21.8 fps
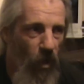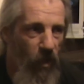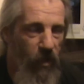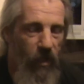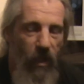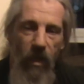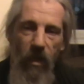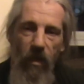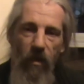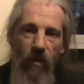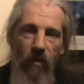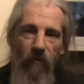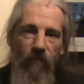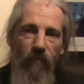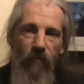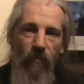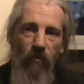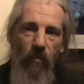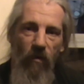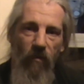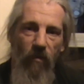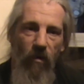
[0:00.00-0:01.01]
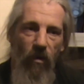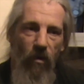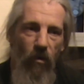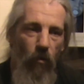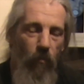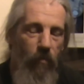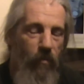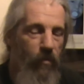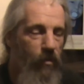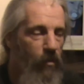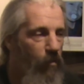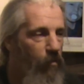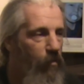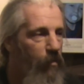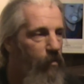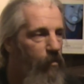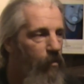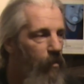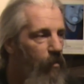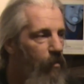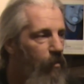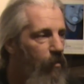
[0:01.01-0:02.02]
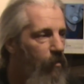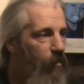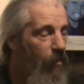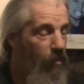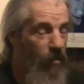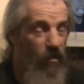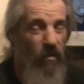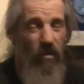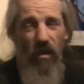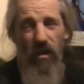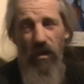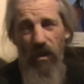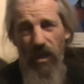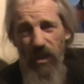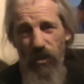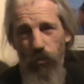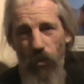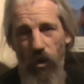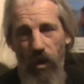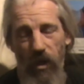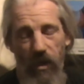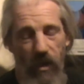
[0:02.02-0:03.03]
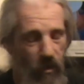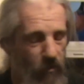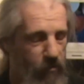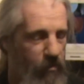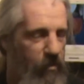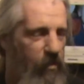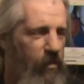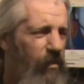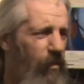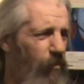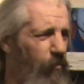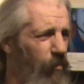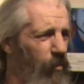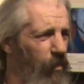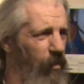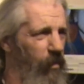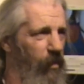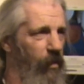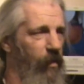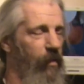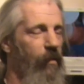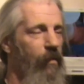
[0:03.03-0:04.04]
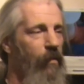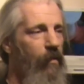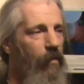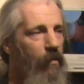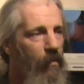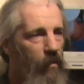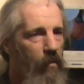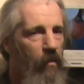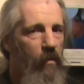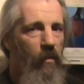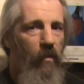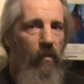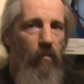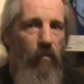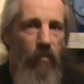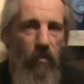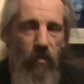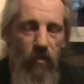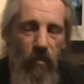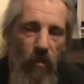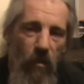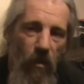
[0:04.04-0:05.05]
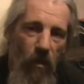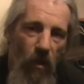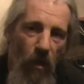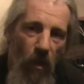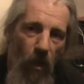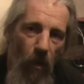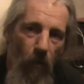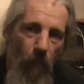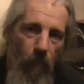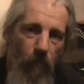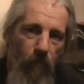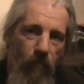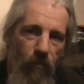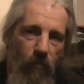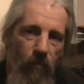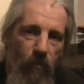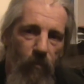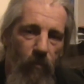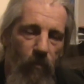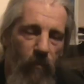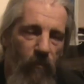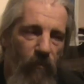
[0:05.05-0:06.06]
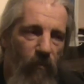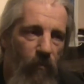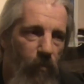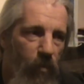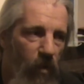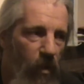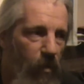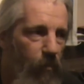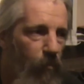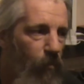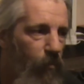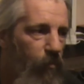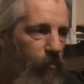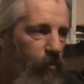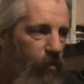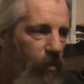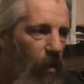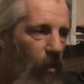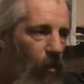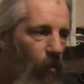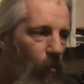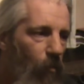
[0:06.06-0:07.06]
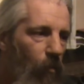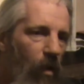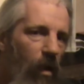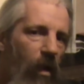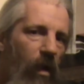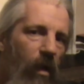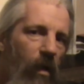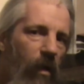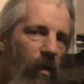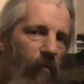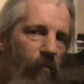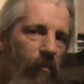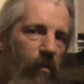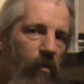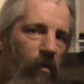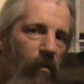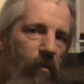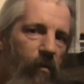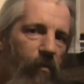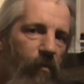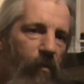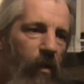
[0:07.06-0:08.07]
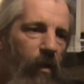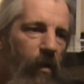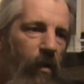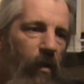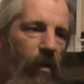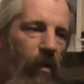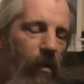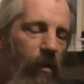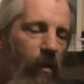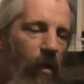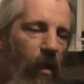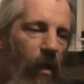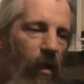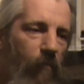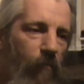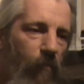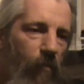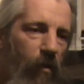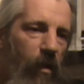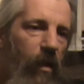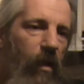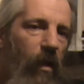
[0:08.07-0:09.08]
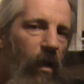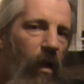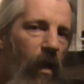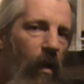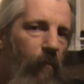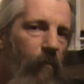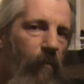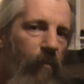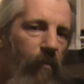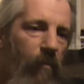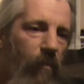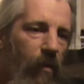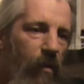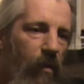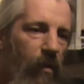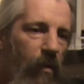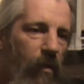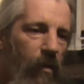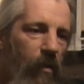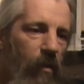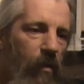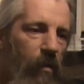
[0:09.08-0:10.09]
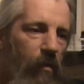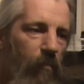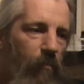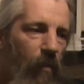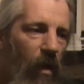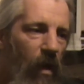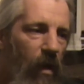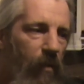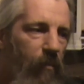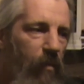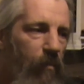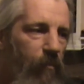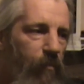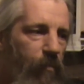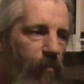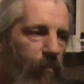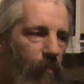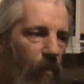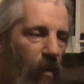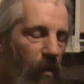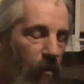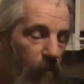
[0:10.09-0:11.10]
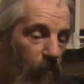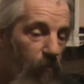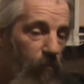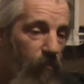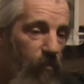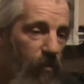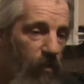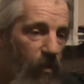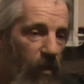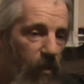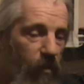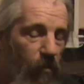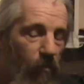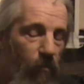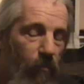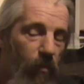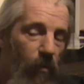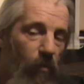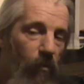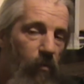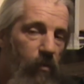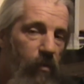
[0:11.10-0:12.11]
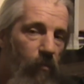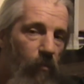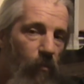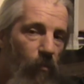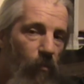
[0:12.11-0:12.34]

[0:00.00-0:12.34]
idea for an opportunity, and that's why I announced it so early, was for people to go away and have a good think and read up and maybe and take on board some of